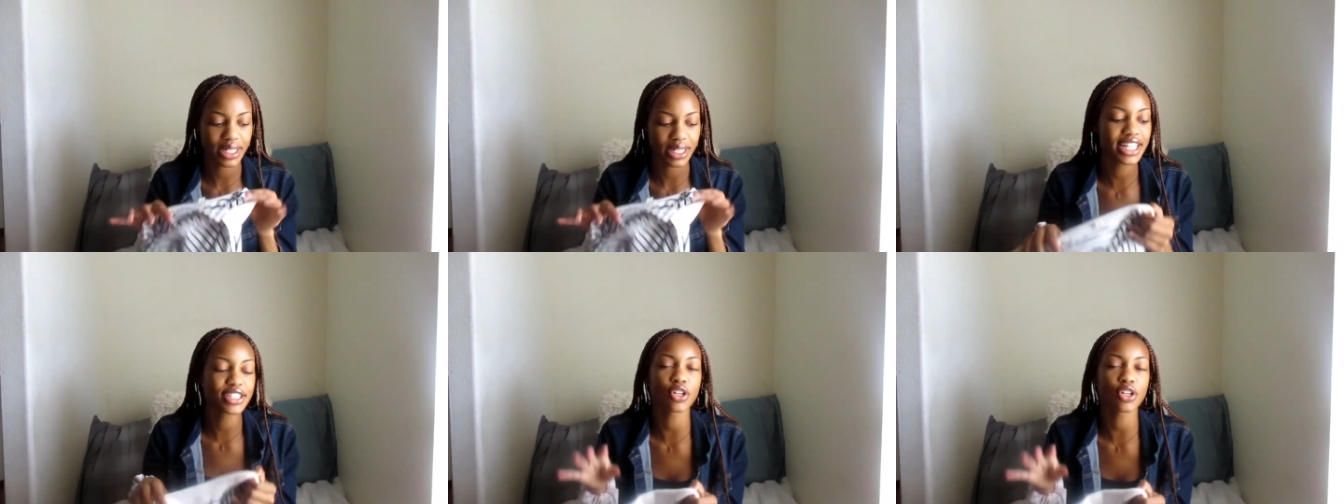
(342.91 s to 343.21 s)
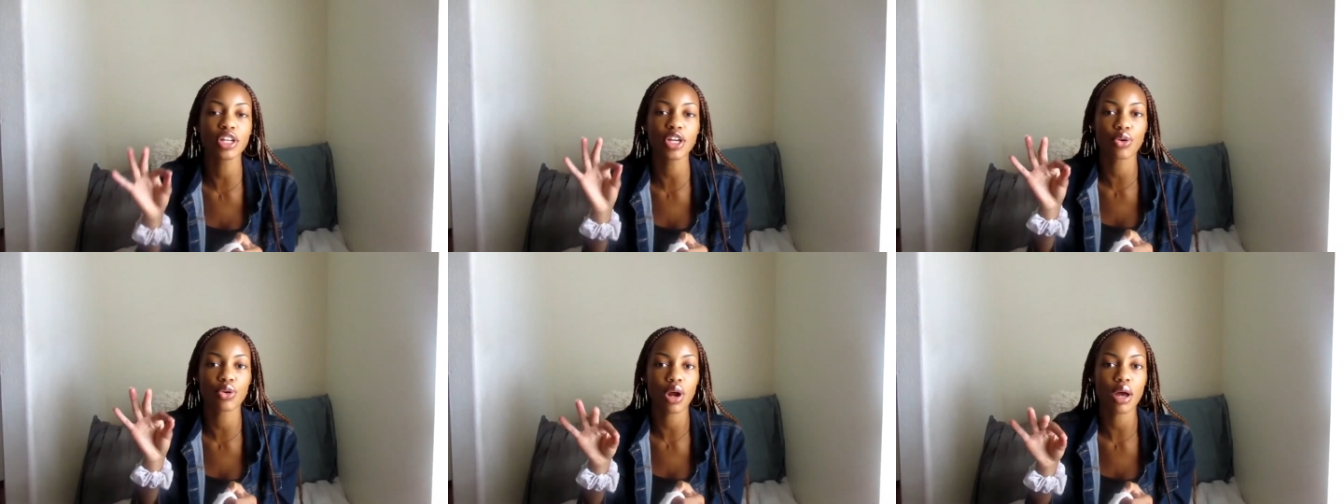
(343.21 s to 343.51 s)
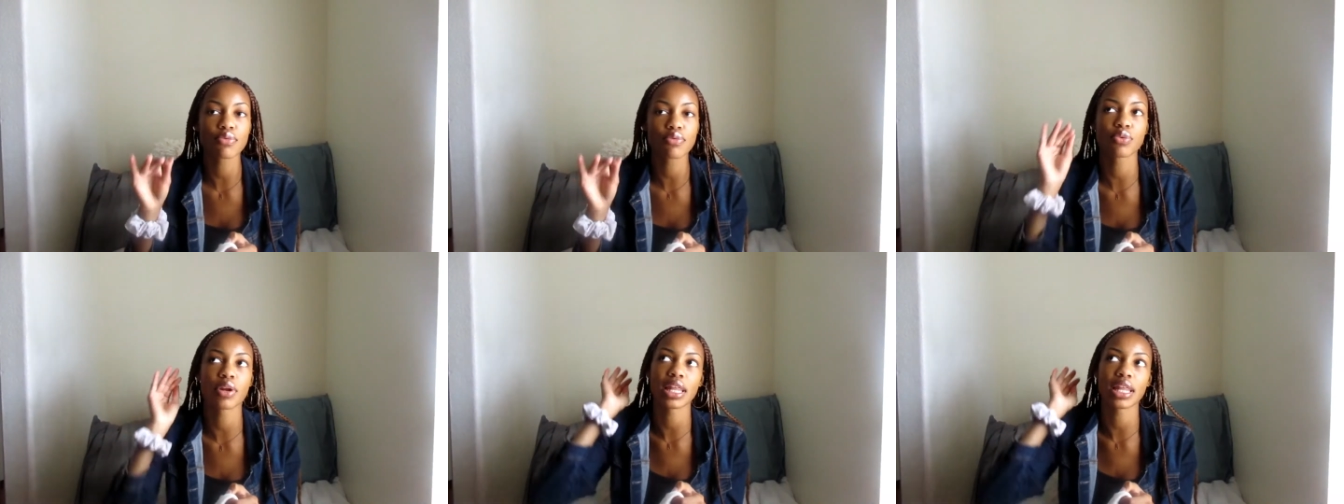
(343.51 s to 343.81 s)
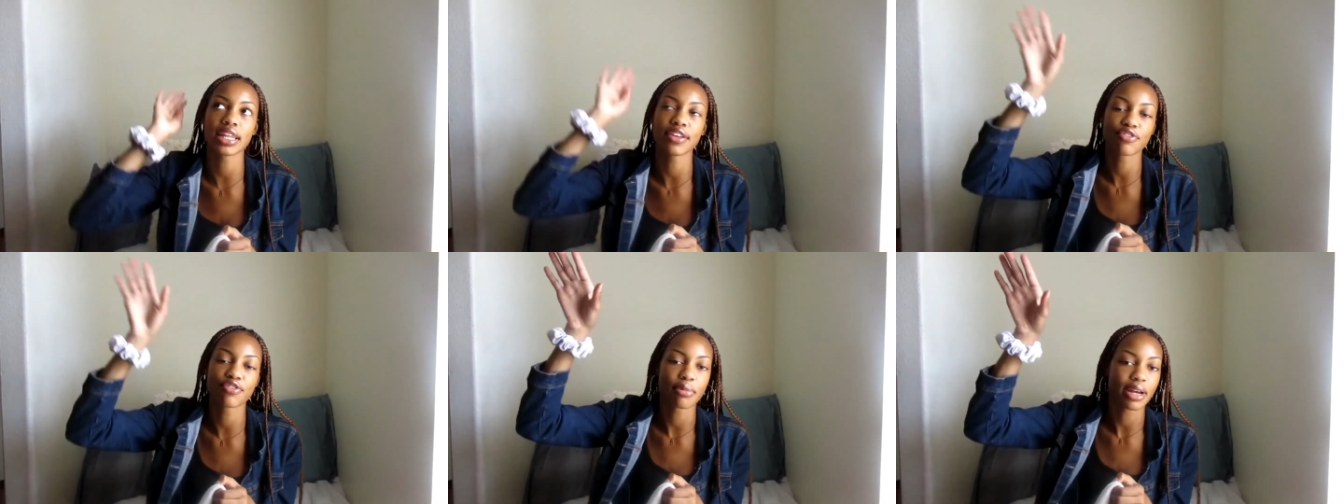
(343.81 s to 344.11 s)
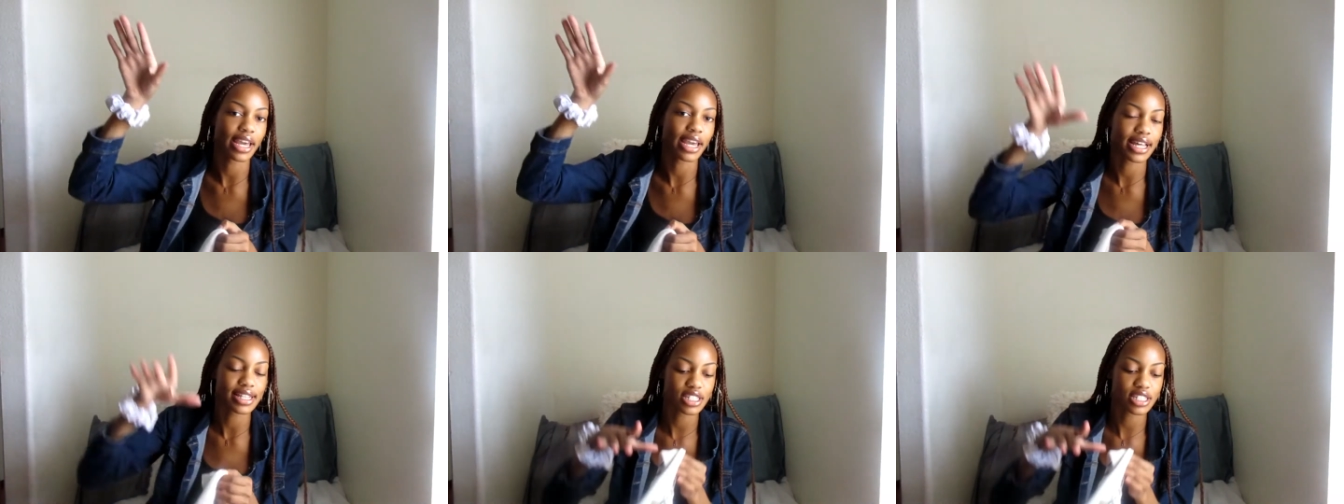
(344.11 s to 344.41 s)
It's only cropped when I lift my
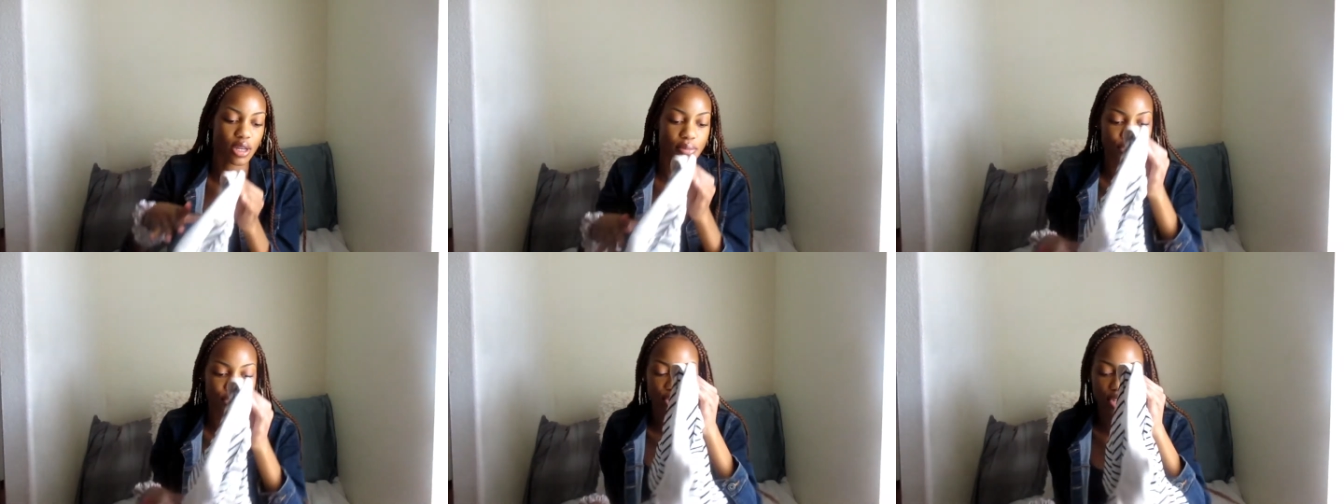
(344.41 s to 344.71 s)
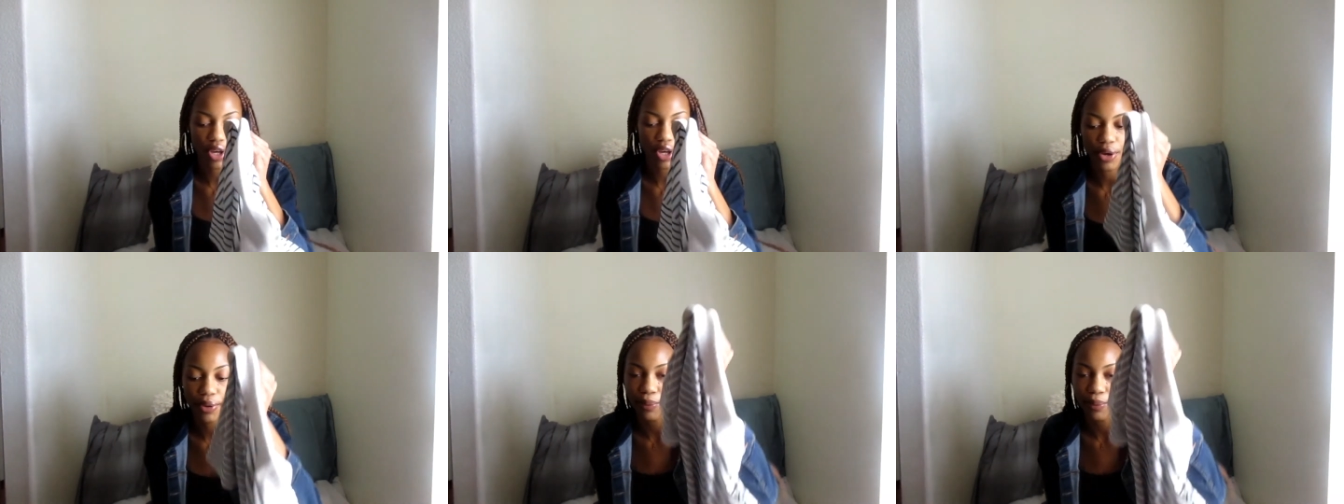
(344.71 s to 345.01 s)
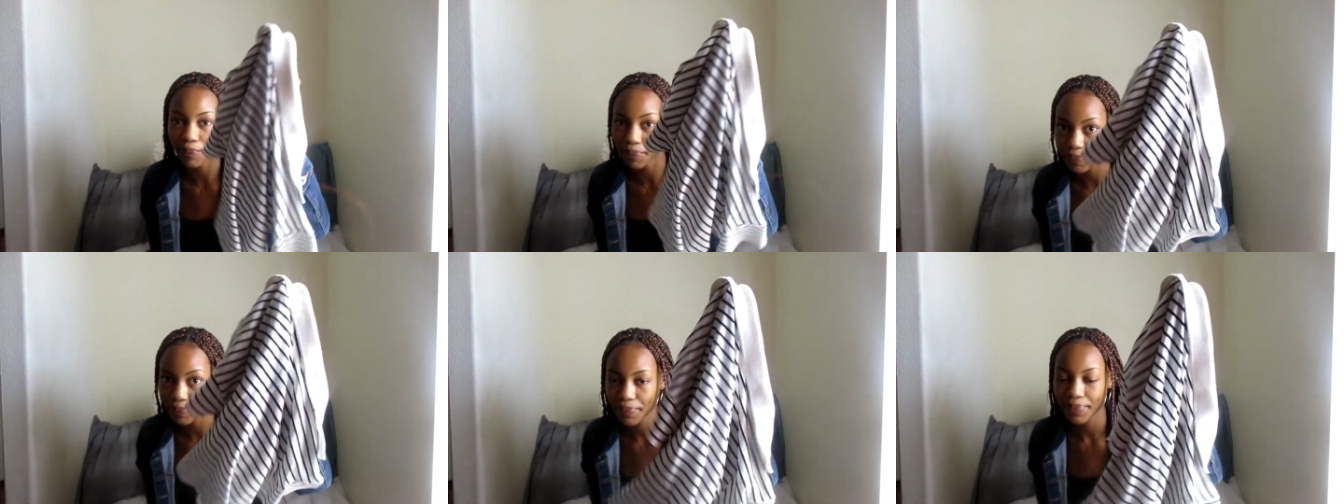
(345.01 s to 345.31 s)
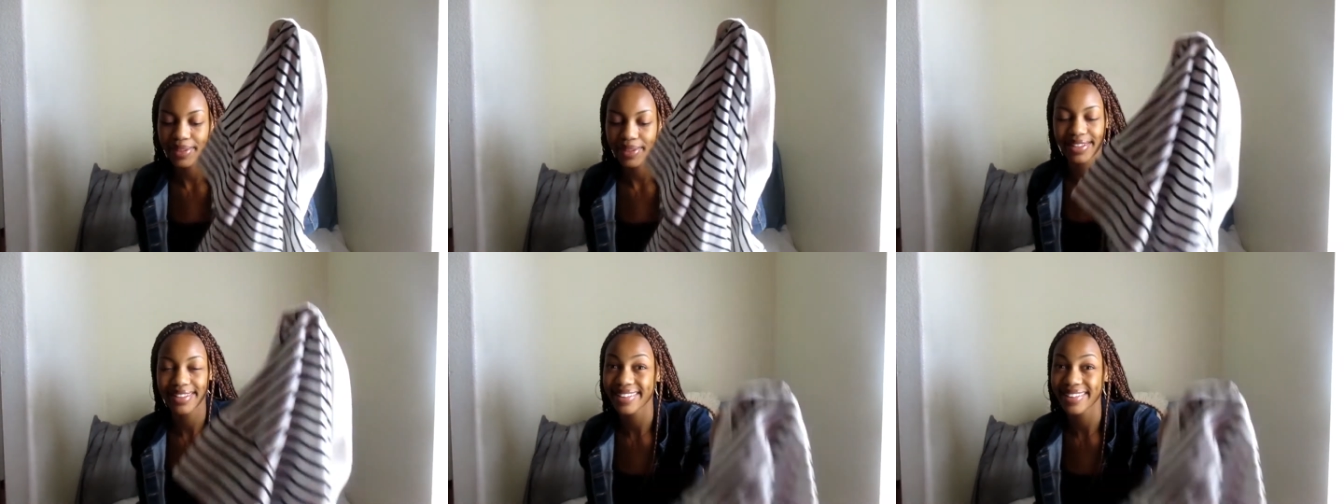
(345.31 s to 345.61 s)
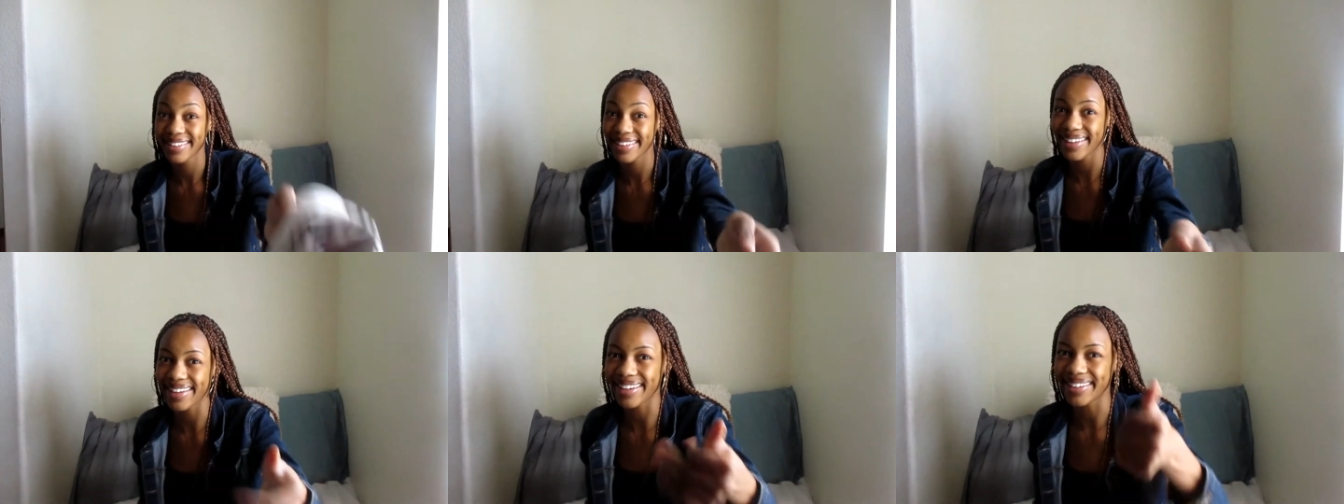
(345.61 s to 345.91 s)
hands up, so
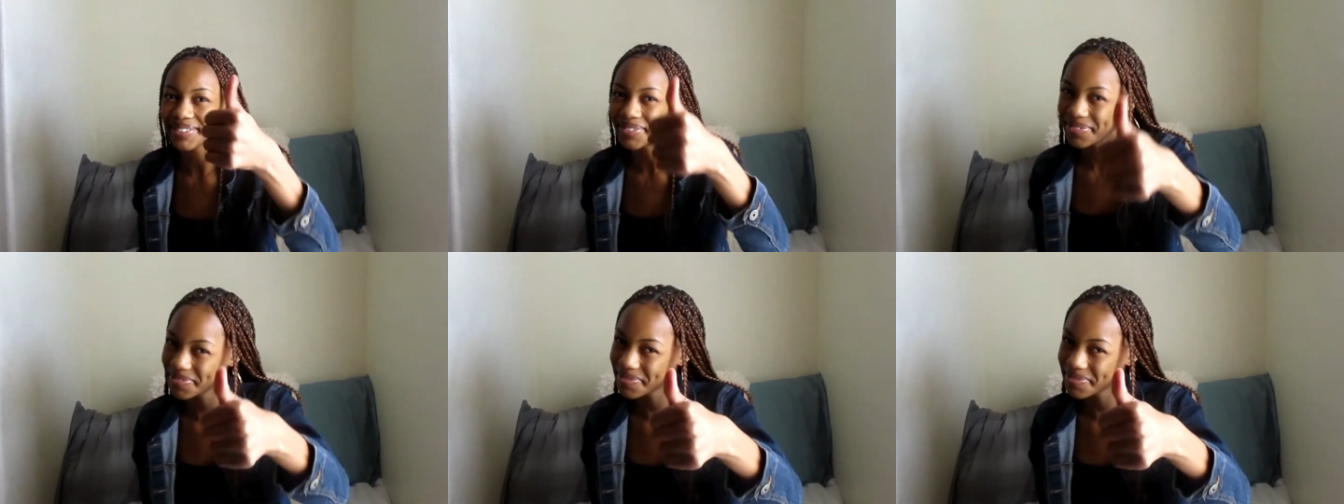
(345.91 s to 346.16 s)
yeah.